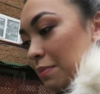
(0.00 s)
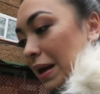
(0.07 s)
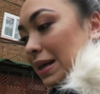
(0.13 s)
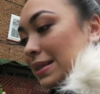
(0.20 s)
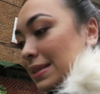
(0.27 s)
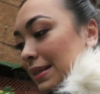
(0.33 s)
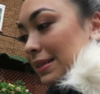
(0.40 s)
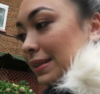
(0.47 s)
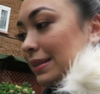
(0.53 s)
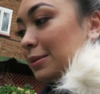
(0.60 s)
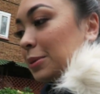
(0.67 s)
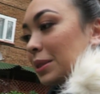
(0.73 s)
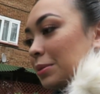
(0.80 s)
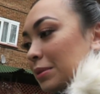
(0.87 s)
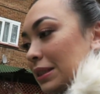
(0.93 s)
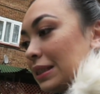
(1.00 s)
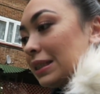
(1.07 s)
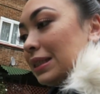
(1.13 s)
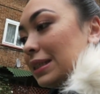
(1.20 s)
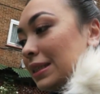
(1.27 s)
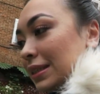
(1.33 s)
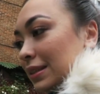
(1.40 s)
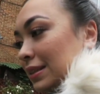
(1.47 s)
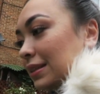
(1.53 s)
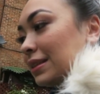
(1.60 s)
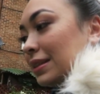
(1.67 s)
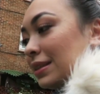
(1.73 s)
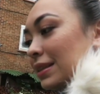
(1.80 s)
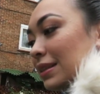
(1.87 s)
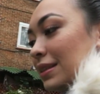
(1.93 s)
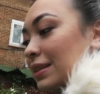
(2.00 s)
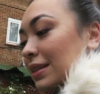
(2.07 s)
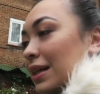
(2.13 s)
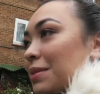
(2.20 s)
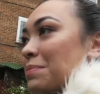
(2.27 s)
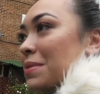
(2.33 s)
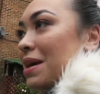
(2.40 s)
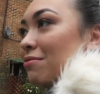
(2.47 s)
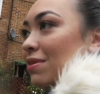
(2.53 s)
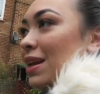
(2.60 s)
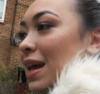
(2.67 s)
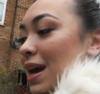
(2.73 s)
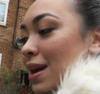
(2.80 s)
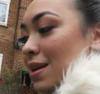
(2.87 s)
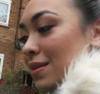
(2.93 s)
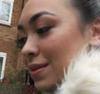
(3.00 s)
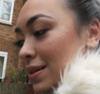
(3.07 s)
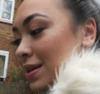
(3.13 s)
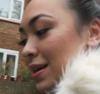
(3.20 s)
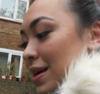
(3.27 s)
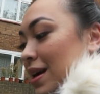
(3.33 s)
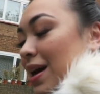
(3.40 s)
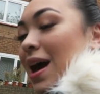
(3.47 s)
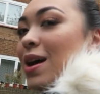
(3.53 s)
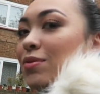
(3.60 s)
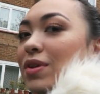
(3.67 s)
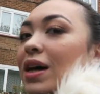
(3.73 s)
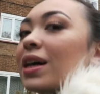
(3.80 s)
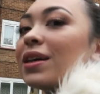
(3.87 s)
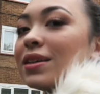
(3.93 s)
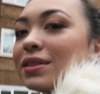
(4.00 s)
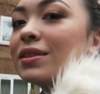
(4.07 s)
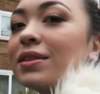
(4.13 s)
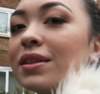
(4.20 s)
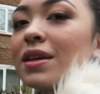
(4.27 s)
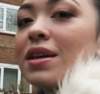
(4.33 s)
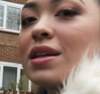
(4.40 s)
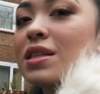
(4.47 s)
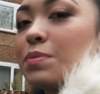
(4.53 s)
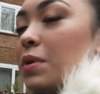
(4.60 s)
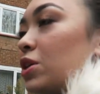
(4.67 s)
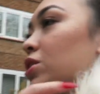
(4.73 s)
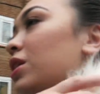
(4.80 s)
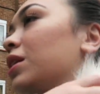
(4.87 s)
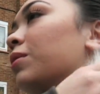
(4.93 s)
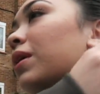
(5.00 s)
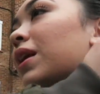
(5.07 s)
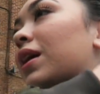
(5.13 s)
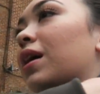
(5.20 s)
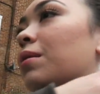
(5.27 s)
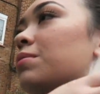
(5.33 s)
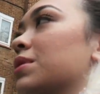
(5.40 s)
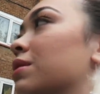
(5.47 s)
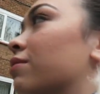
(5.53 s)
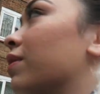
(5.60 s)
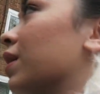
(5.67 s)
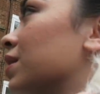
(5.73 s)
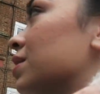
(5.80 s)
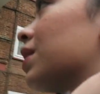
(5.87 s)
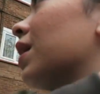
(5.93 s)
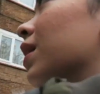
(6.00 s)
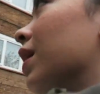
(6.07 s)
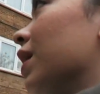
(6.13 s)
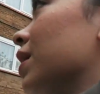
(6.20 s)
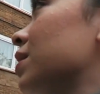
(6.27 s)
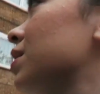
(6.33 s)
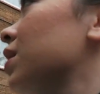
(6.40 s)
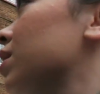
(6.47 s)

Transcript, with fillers: basically I'm gonna be late, and I'm never late ever, especially when it comes to things like this.